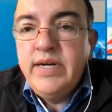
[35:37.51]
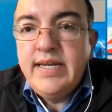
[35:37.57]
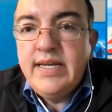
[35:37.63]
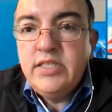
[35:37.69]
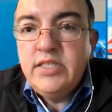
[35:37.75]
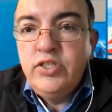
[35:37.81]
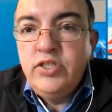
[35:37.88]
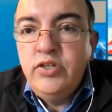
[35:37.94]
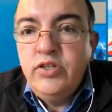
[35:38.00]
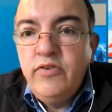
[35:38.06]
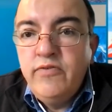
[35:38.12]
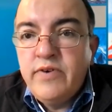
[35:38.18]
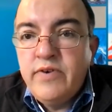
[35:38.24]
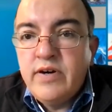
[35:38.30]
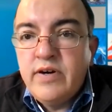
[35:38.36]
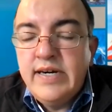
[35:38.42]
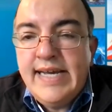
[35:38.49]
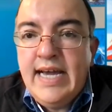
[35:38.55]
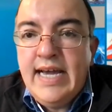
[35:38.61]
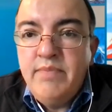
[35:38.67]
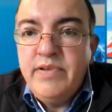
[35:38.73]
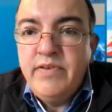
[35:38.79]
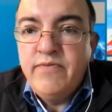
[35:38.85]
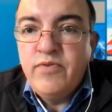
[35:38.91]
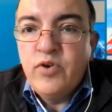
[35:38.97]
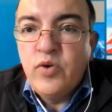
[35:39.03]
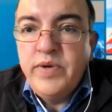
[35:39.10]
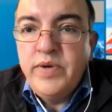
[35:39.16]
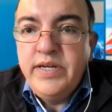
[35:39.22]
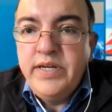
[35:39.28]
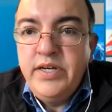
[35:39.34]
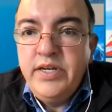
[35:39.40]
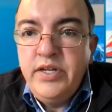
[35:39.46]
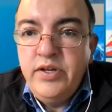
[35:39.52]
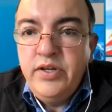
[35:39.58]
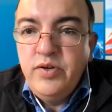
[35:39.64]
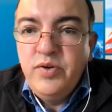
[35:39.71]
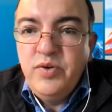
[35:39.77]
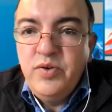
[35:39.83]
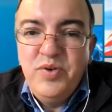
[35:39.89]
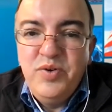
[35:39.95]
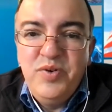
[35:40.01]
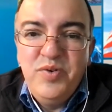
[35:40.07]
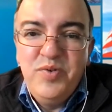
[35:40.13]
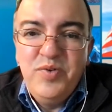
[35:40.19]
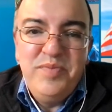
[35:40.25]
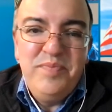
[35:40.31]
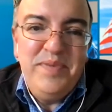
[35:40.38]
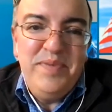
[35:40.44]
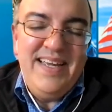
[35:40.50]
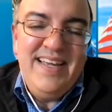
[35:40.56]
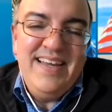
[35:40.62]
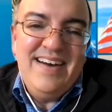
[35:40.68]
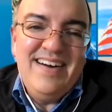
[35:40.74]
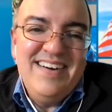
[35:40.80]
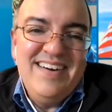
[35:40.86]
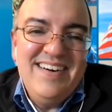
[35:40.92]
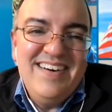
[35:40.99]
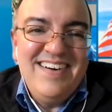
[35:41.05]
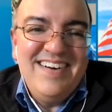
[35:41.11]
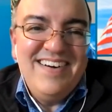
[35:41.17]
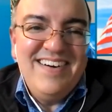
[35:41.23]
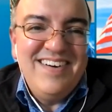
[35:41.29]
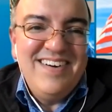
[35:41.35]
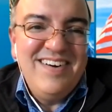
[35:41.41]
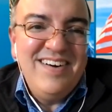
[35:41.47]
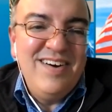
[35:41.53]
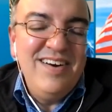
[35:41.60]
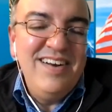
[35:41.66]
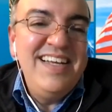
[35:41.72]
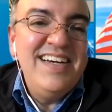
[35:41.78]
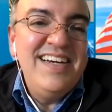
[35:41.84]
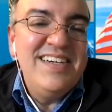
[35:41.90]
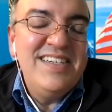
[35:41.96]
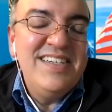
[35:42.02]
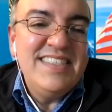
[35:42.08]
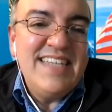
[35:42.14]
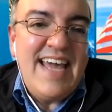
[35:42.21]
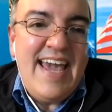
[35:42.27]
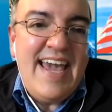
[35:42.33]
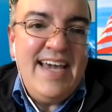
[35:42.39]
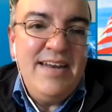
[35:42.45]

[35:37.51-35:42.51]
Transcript: And so we didn't want to get too far ahead before we knew who would be our leaders